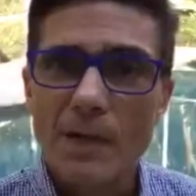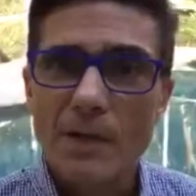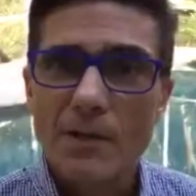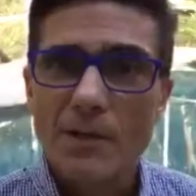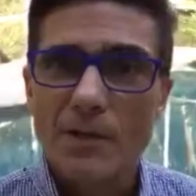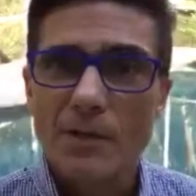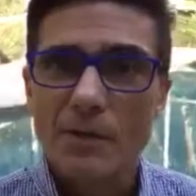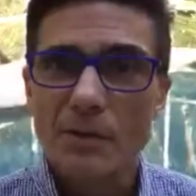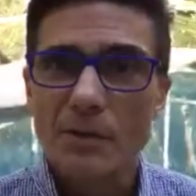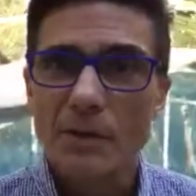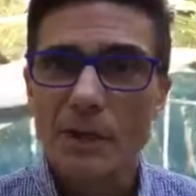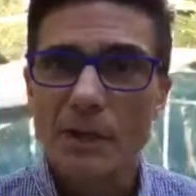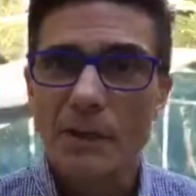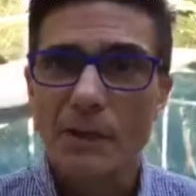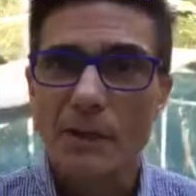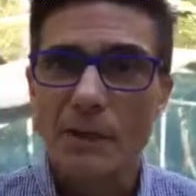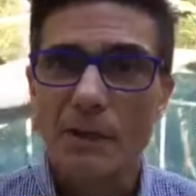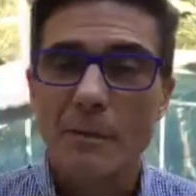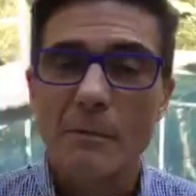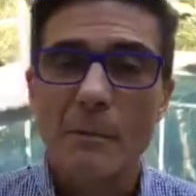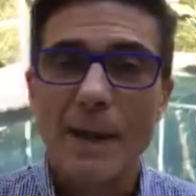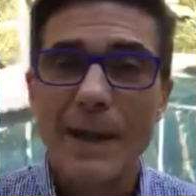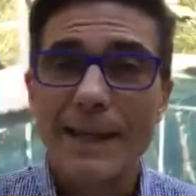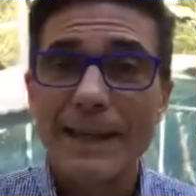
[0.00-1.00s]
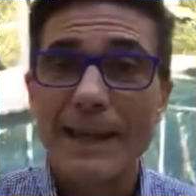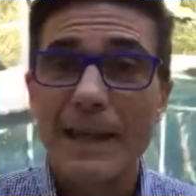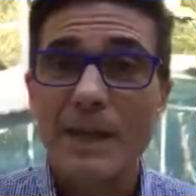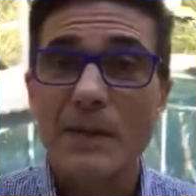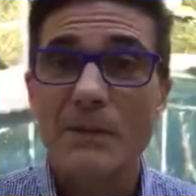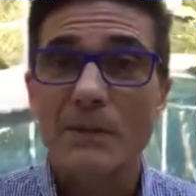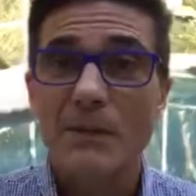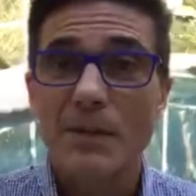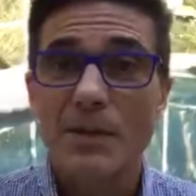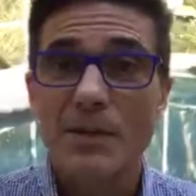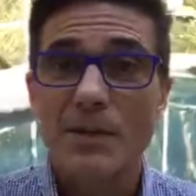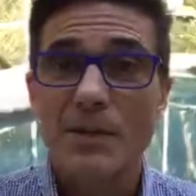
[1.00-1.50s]
So in my case,
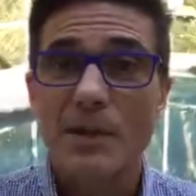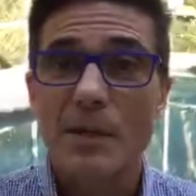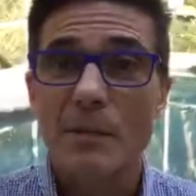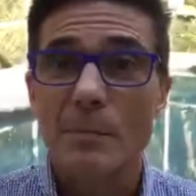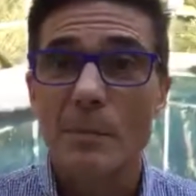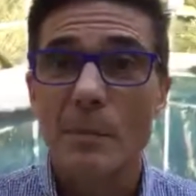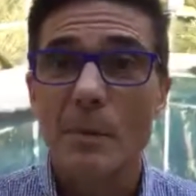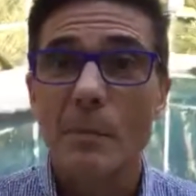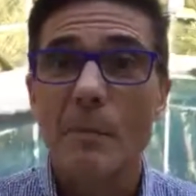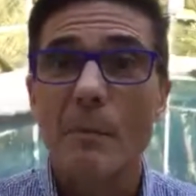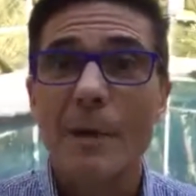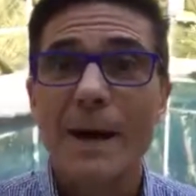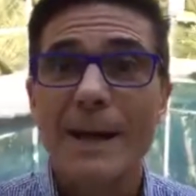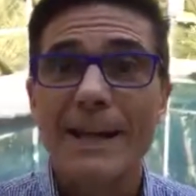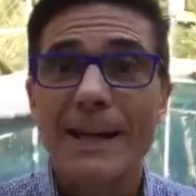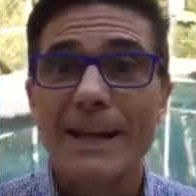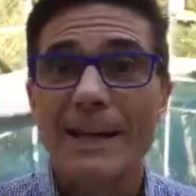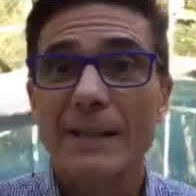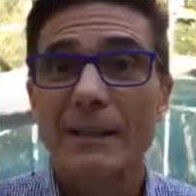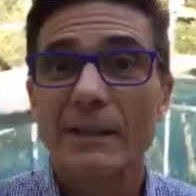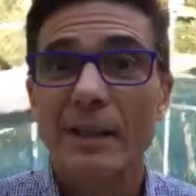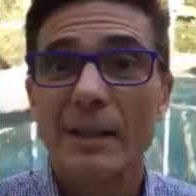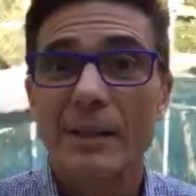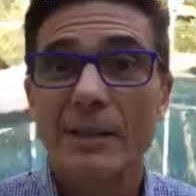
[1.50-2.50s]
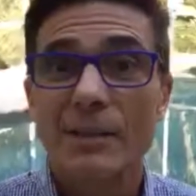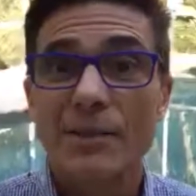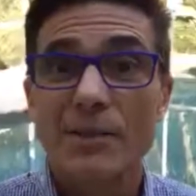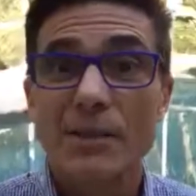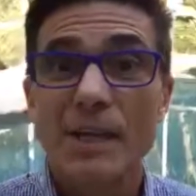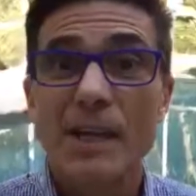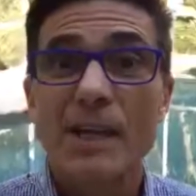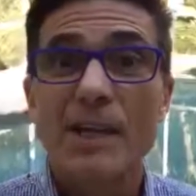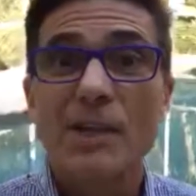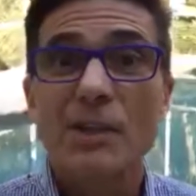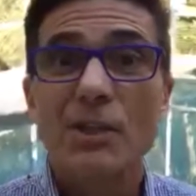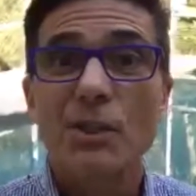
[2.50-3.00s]
for example, my headline is
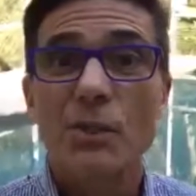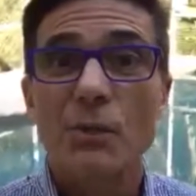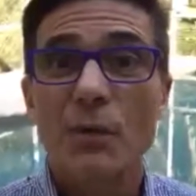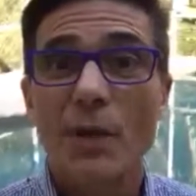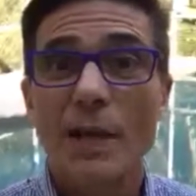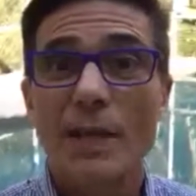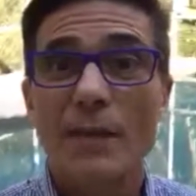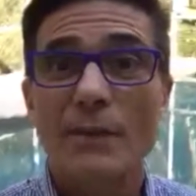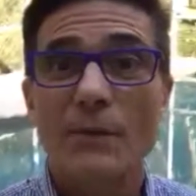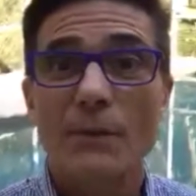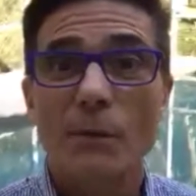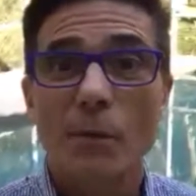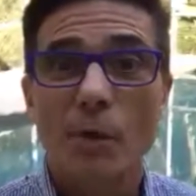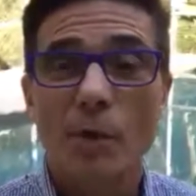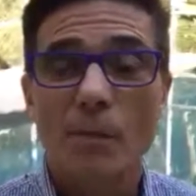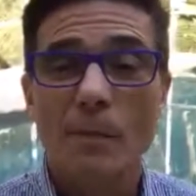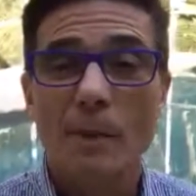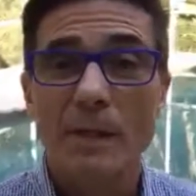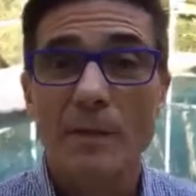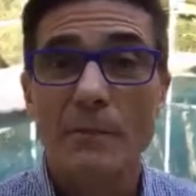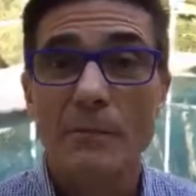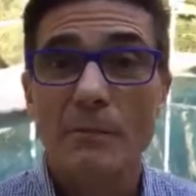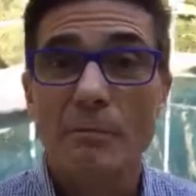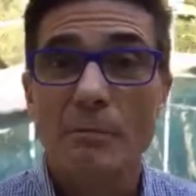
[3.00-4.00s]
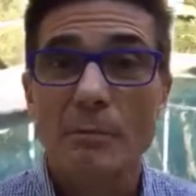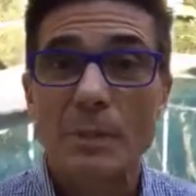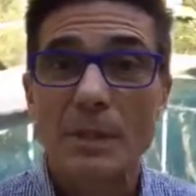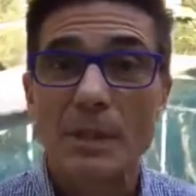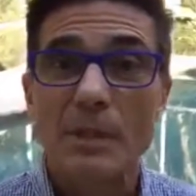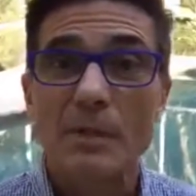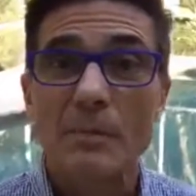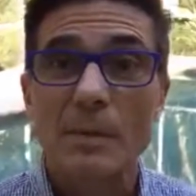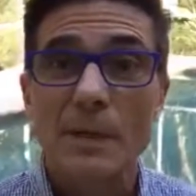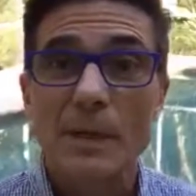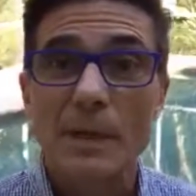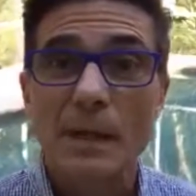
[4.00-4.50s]
transforming
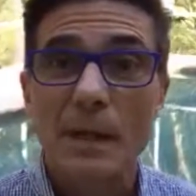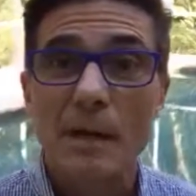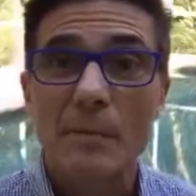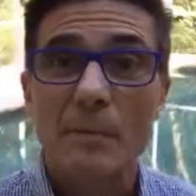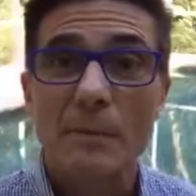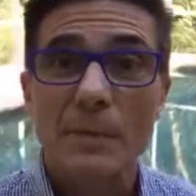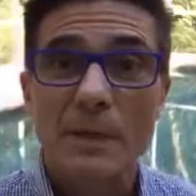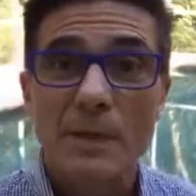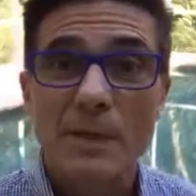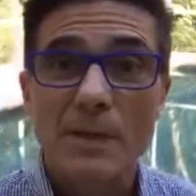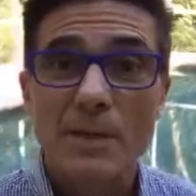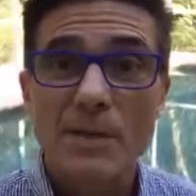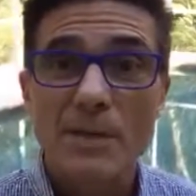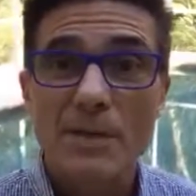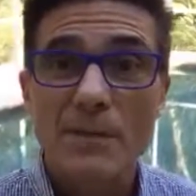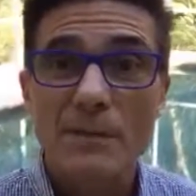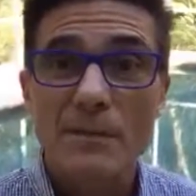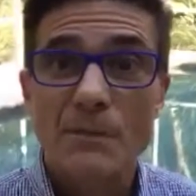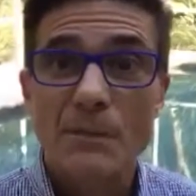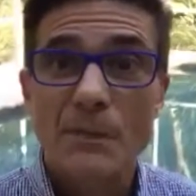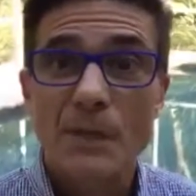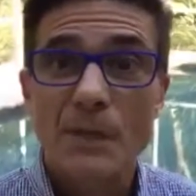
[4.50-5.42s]
B2B companies